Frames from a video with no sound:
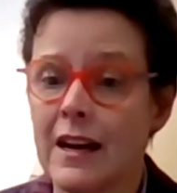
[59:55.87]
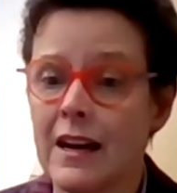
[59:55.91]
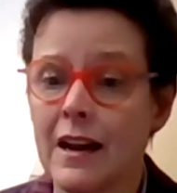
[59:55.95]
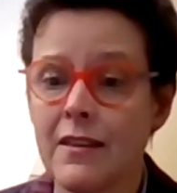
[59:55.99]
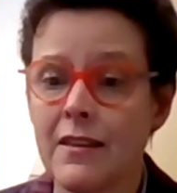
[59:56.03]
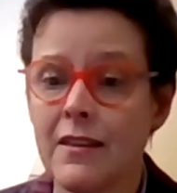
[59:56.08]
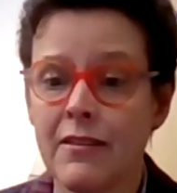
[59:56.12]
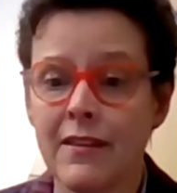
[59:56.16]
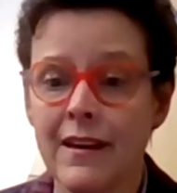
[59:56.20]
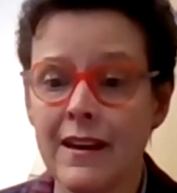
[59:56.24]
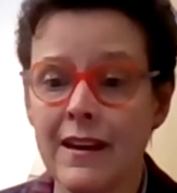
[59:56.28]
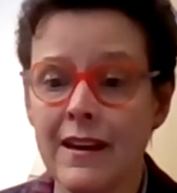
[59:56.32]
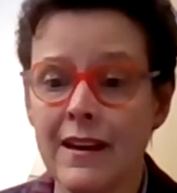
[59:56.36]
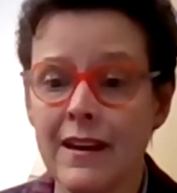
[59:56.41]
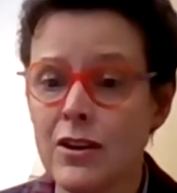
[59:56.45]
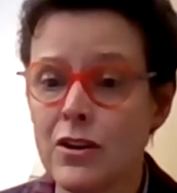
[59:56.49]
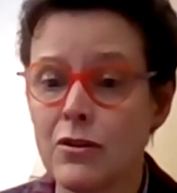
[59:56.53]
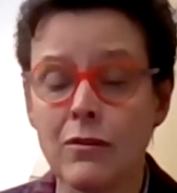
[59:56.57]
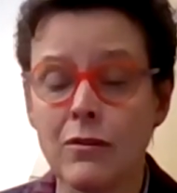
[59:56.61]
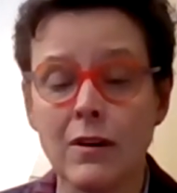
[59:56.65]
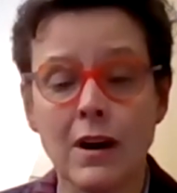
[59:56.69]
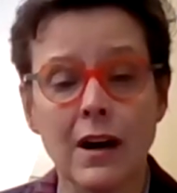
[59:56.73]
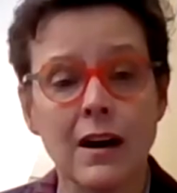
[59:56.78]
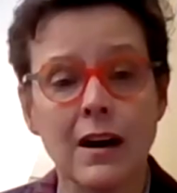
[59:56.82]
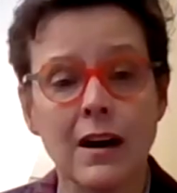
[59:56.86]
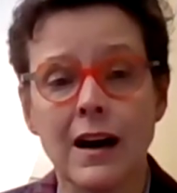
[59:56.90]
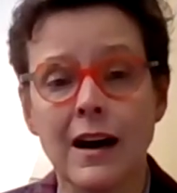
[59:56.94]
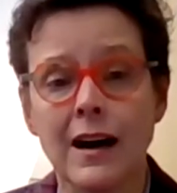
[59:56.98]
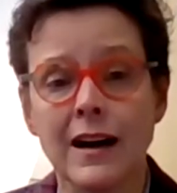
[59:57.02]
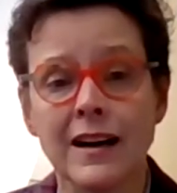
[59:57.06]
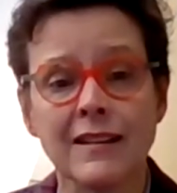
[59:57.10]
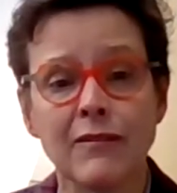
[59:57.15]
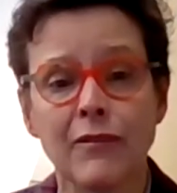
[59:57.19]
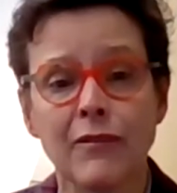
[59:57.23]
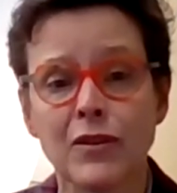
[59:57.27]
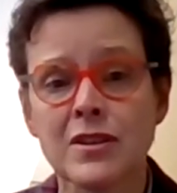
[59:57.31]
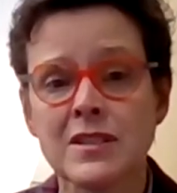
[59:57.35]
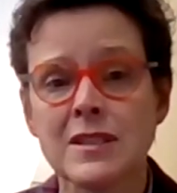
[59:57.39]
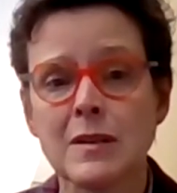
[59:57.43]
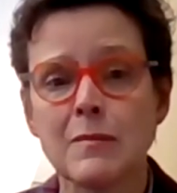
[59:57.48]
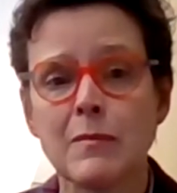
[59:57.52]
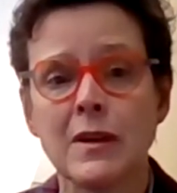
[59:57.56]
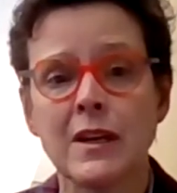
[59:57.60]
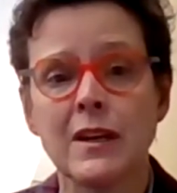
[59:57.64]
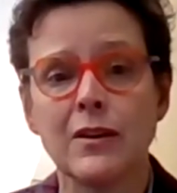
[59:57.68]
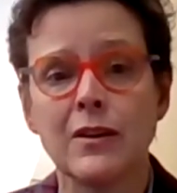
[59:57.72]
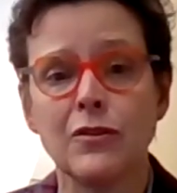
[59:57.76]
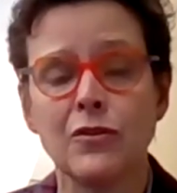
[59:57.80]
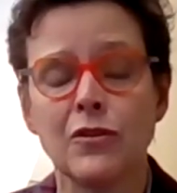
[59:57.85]
And I thank you for
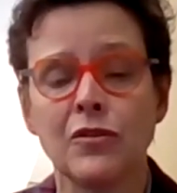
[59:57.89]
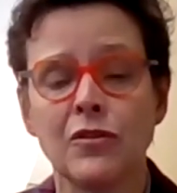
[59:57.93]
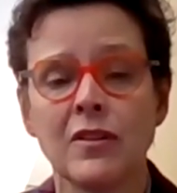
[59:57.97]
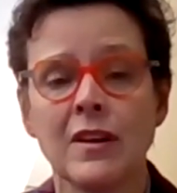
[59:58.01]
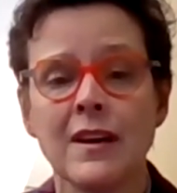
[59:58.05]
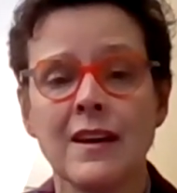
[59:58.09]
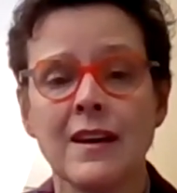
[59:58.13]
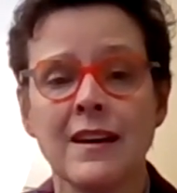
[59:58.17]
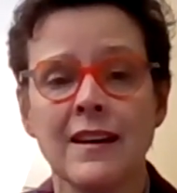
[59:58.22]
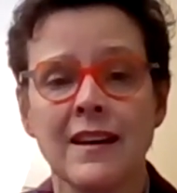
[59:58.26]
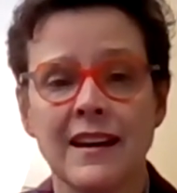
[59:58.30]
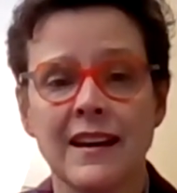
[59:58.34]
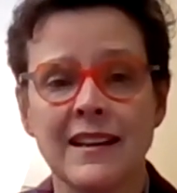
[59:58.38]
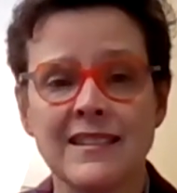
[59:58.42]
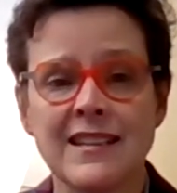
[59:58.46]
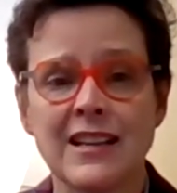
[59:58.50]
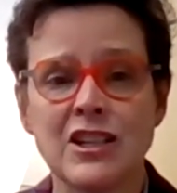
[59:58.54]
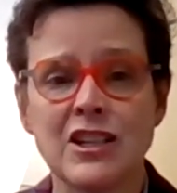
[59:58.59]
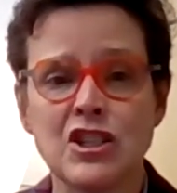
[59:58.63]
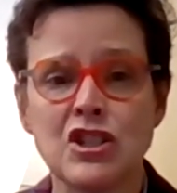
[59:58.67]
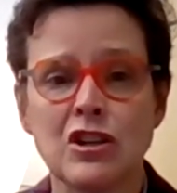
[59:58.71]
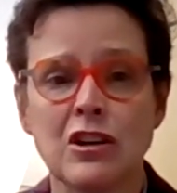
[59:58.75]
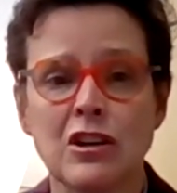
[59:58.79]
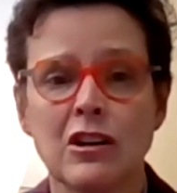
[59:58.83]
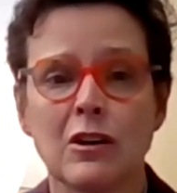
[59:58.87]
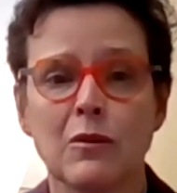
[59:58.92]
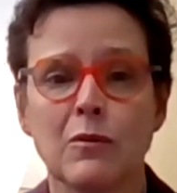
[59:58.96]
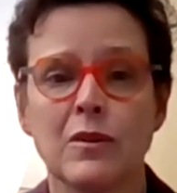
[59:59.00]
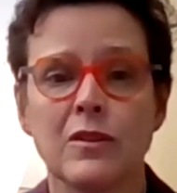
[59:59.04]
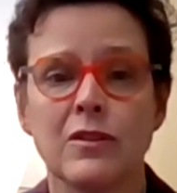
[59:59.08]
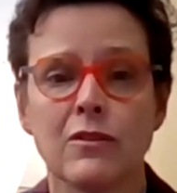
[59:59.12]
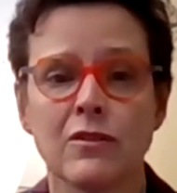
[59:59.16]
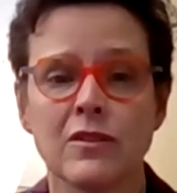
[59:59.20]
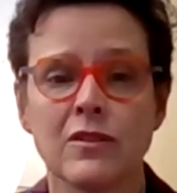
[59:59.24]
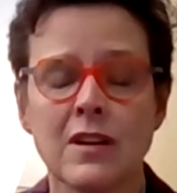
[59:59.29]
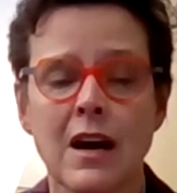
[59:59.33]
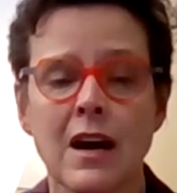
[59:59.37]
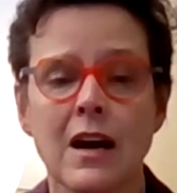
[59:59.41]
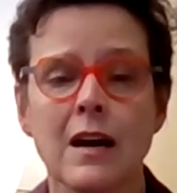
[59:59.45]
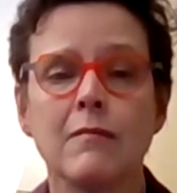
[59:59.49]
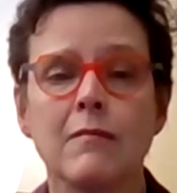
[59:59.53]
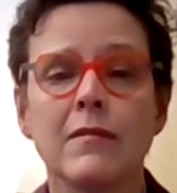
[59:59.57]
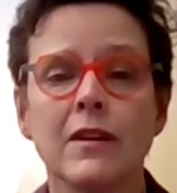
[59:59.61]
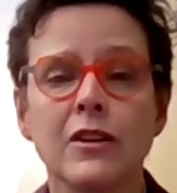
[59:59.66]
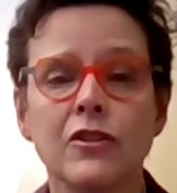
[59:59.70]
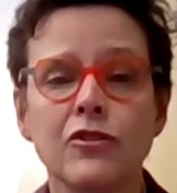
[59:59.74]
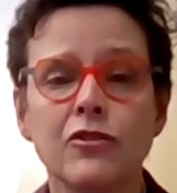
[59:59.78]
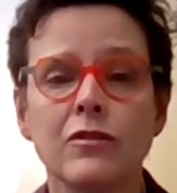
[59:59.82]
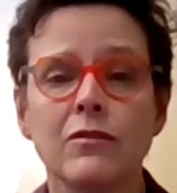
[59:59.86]
somebody who's intentional with your
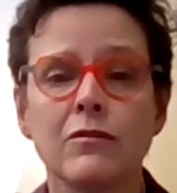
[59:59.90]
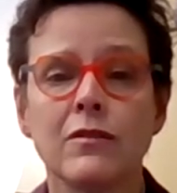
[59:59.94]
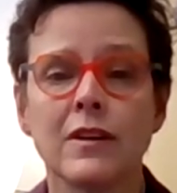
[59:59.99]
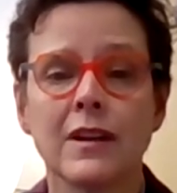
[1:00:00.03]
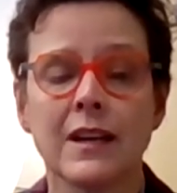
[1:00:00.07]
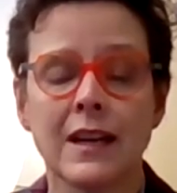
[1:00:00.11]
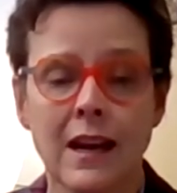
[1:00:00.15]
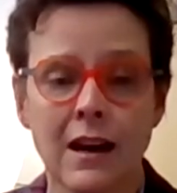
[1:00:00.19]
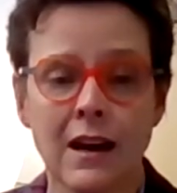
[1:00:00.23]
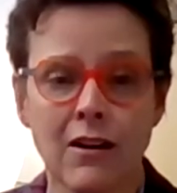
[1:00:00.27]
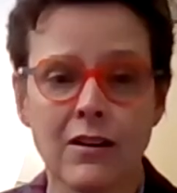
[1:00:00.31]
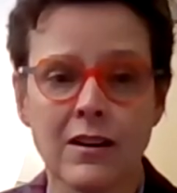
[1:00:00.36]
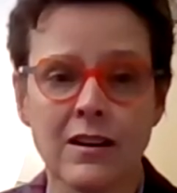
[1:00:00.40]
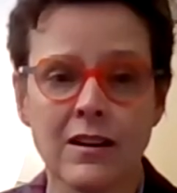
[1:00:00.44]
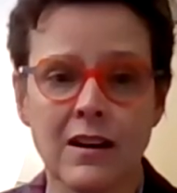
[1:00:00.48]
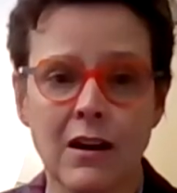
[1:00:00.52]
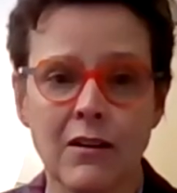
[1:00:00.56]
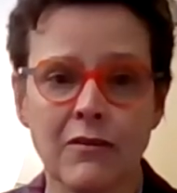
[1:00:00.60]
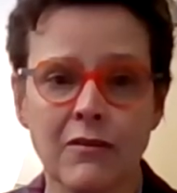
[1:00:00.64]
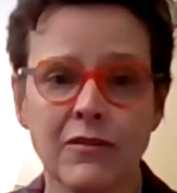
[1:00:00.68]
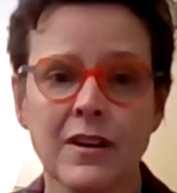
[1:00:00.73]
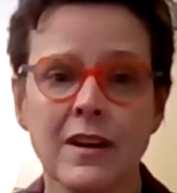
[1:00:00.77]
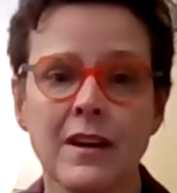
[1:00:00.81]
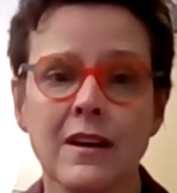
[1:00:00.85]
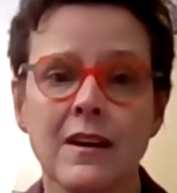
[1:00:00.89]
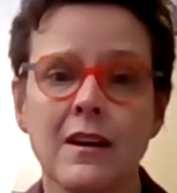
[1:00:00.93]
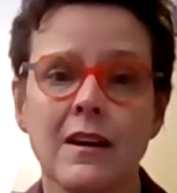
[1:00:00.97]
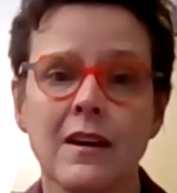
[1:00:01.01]
time, that you cared enough